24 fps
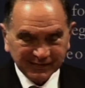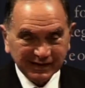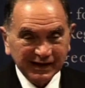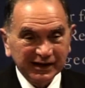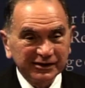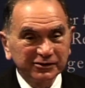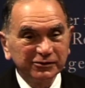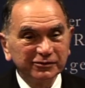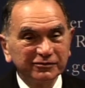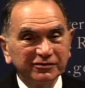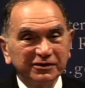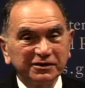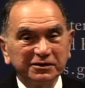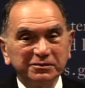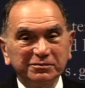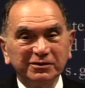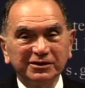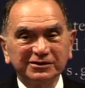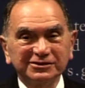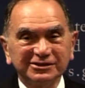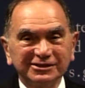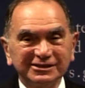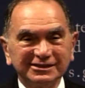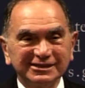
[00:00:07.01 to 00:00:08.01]
Thank you very
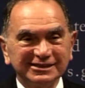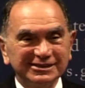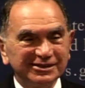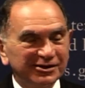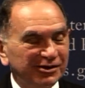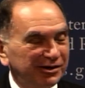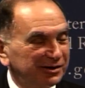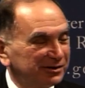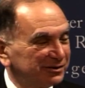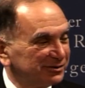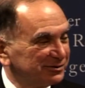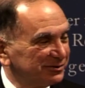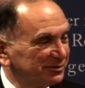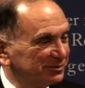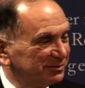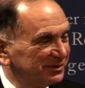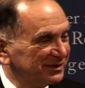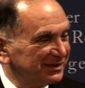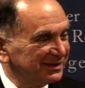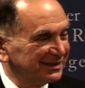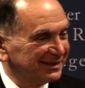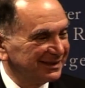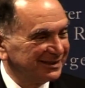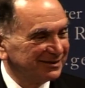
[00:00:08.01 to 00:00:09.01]
much. It's an honor to
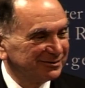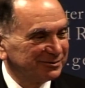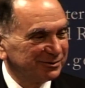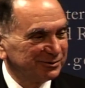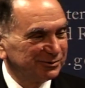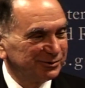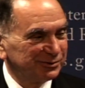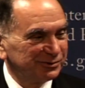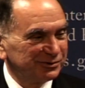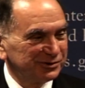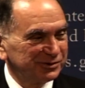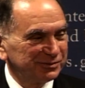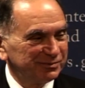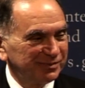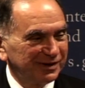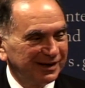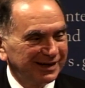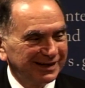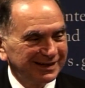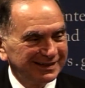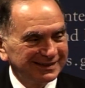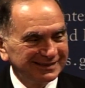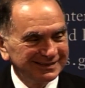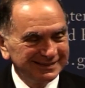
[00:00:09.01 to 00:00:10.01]
be introduced
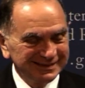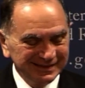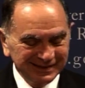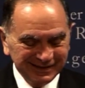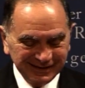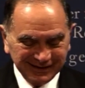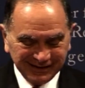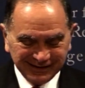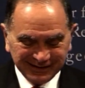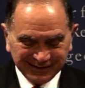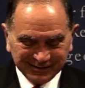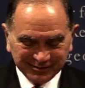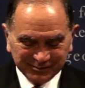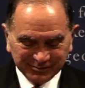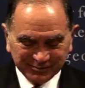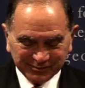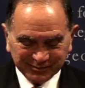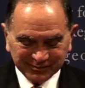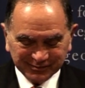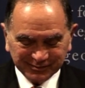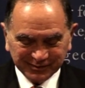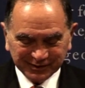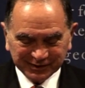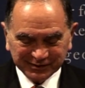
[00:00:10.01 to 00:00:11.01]
by
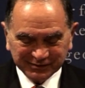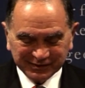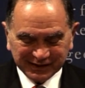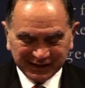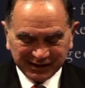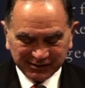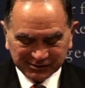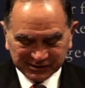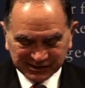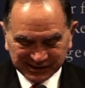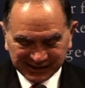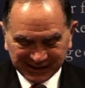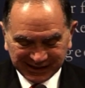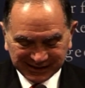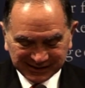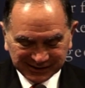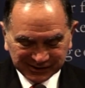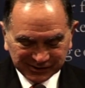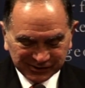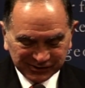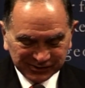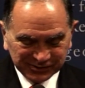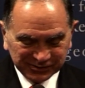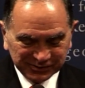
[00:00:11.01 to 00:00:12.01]
one of the
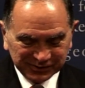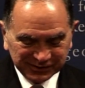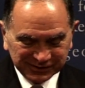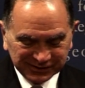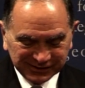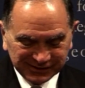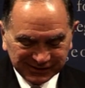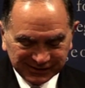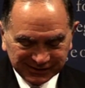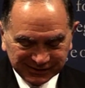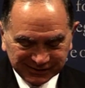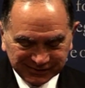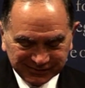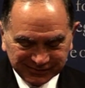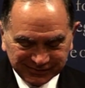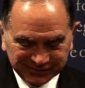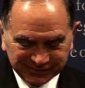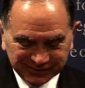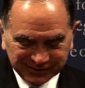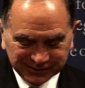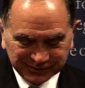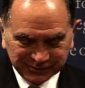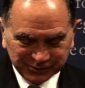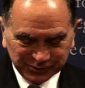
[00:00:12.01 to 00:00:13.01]
outstanding students
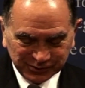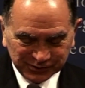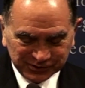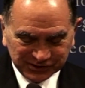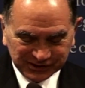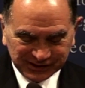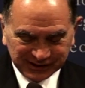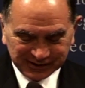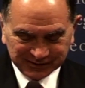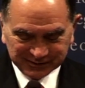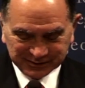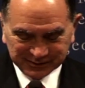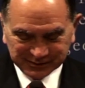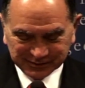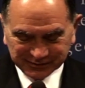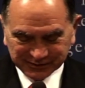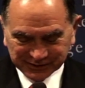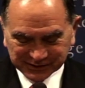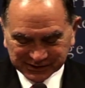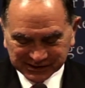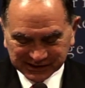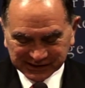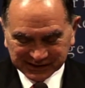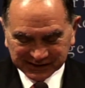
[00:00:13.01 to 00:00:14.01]
of Georgetown
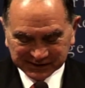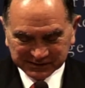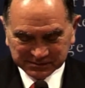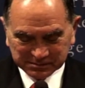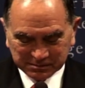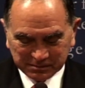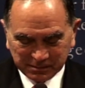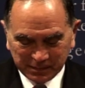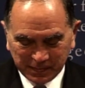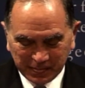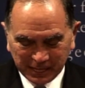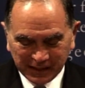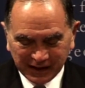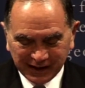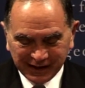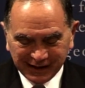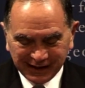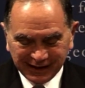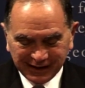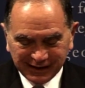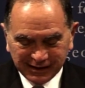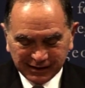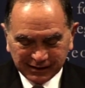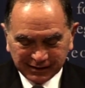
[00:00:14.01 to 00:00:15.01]
University.
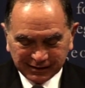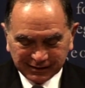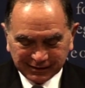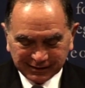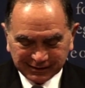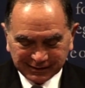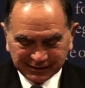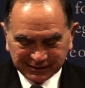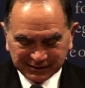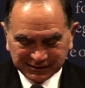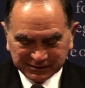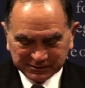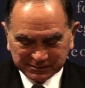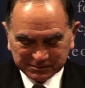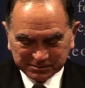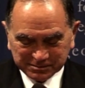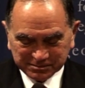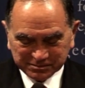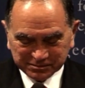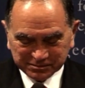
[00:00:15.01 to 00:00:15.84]
As